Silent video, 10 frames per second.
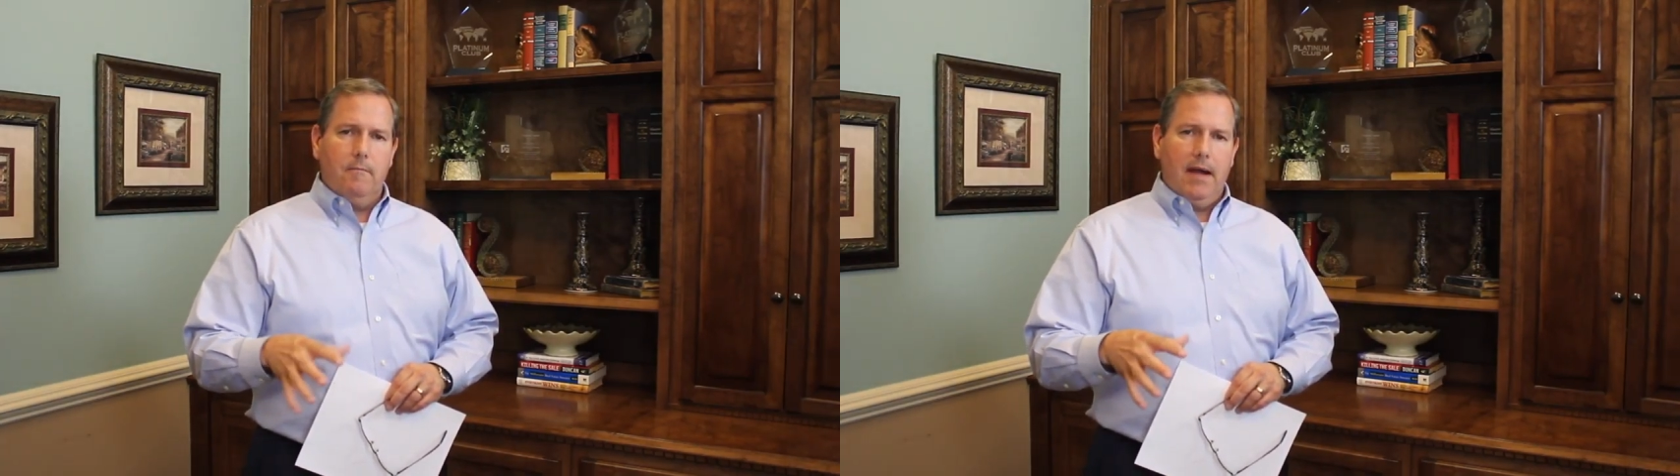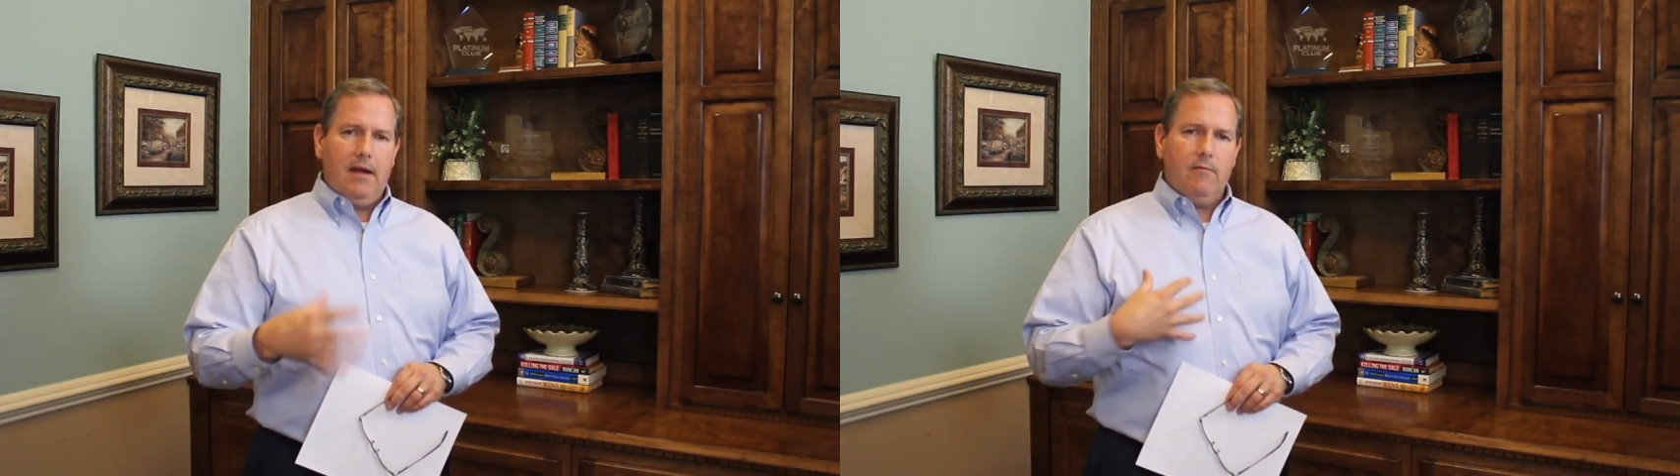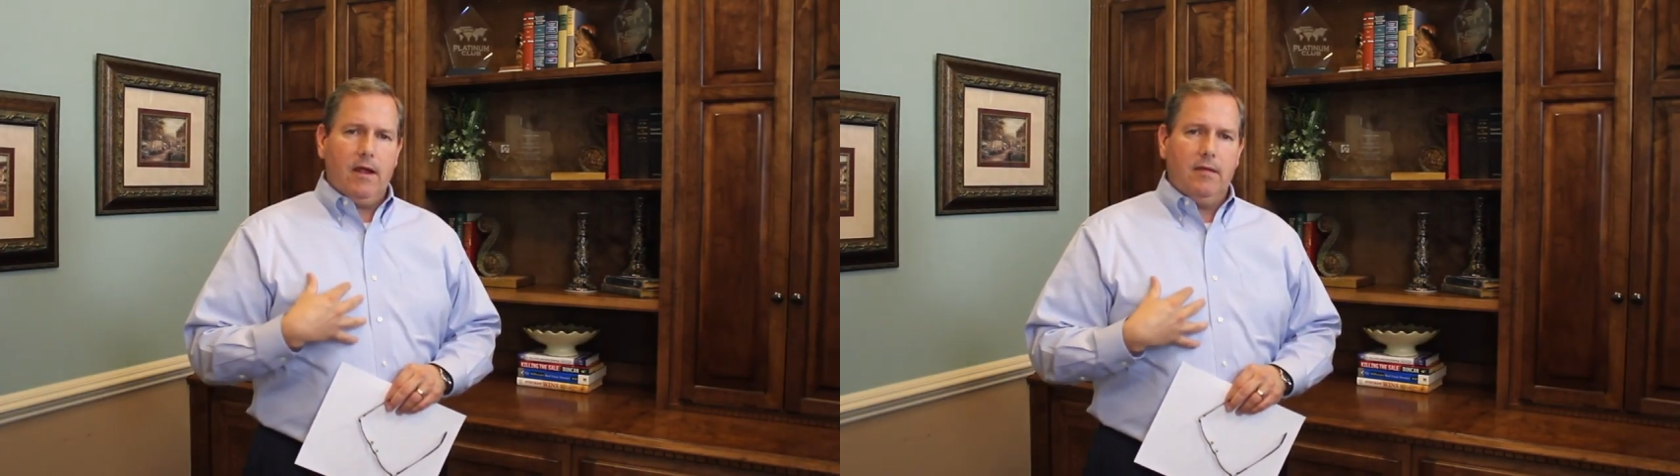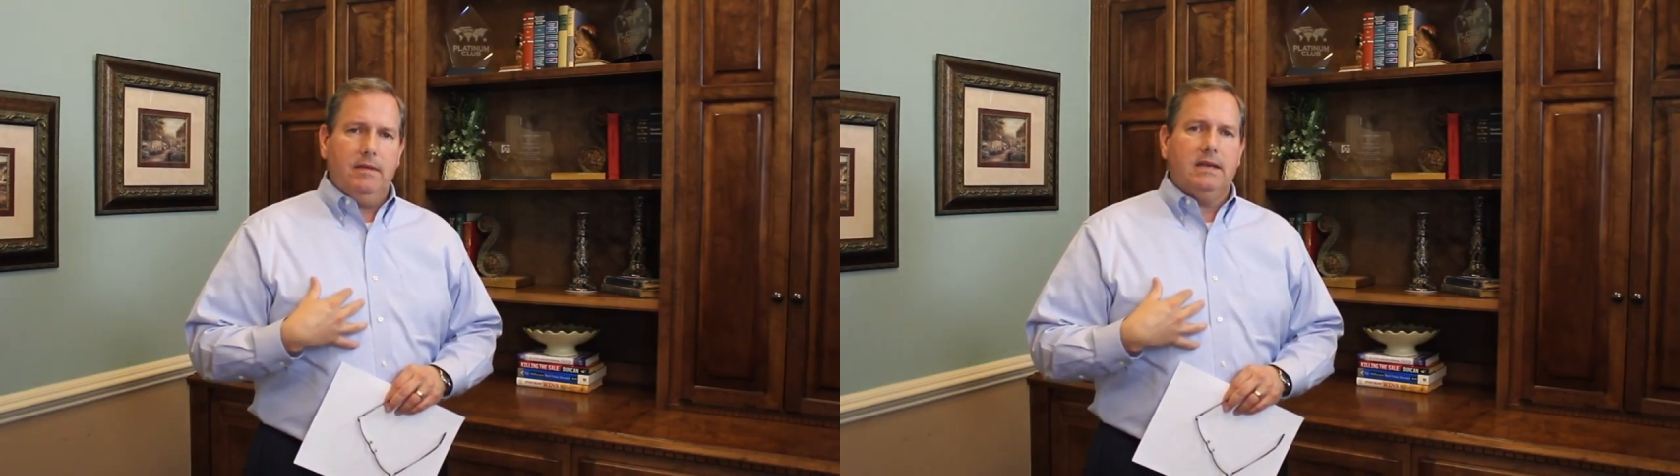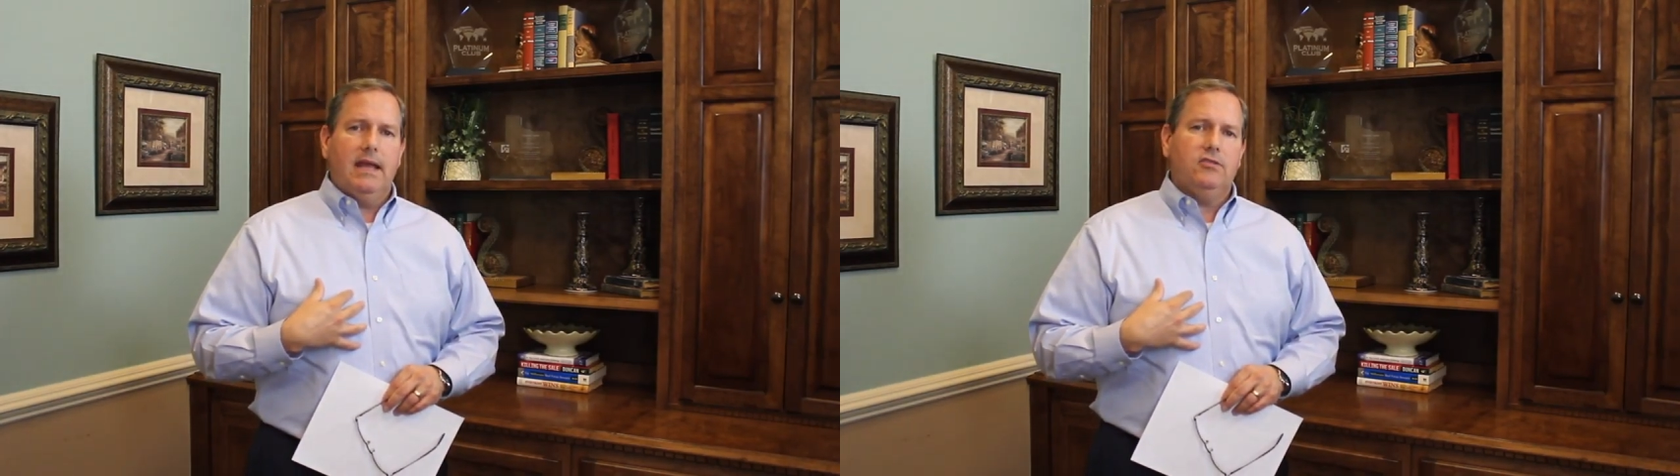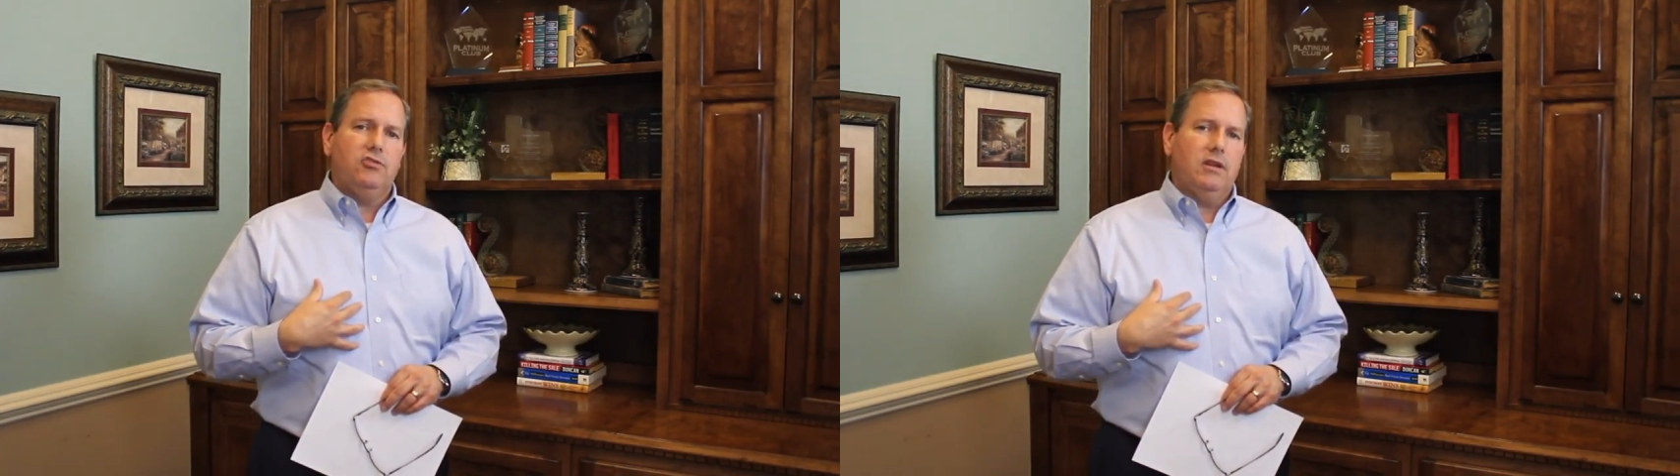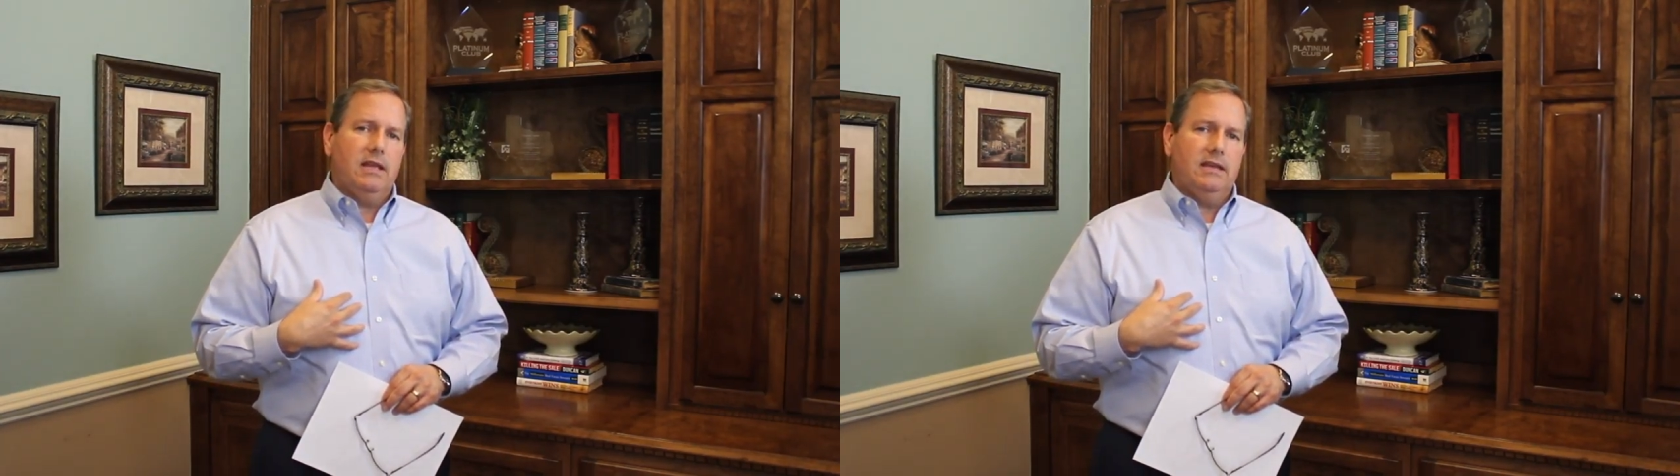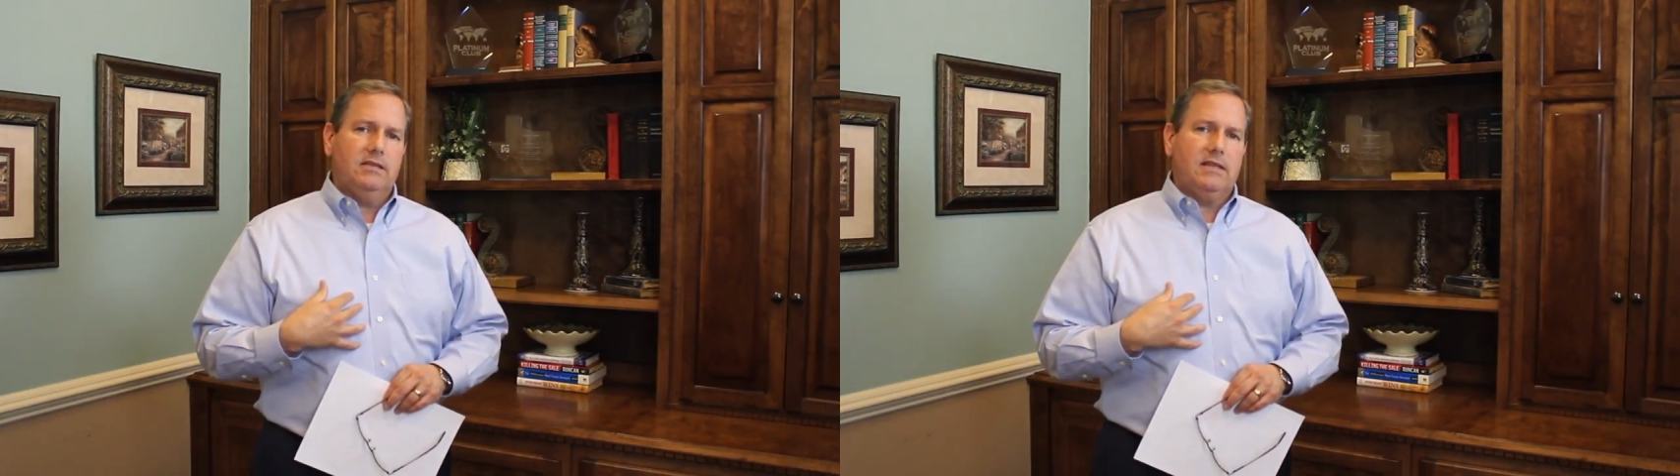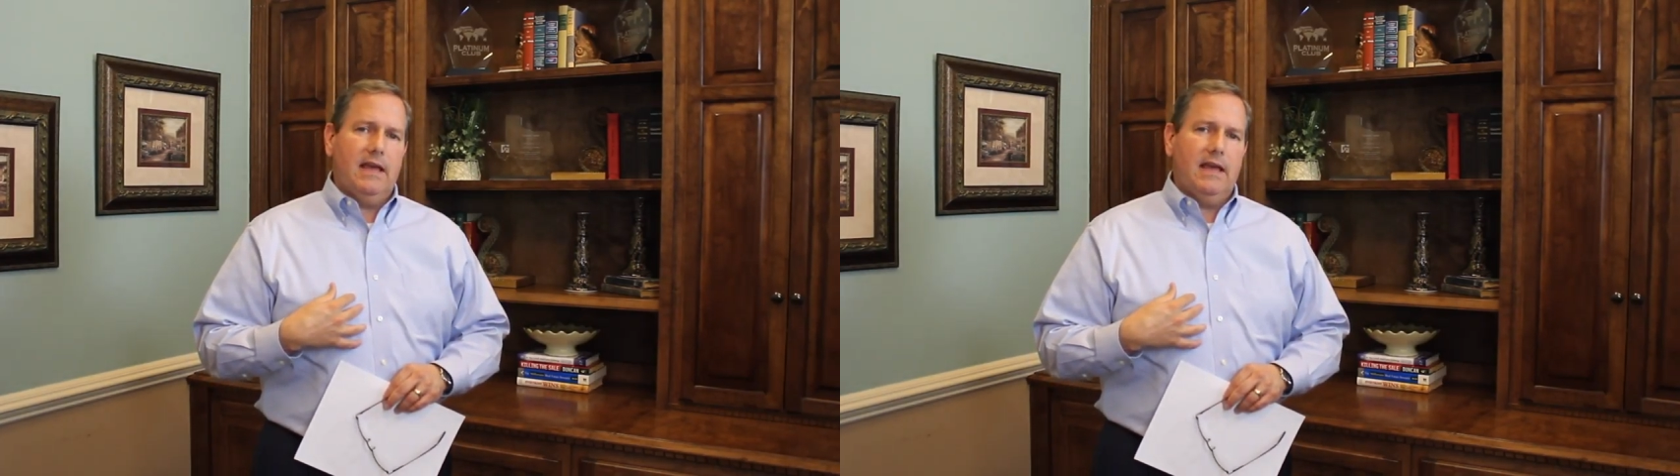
my recommendation is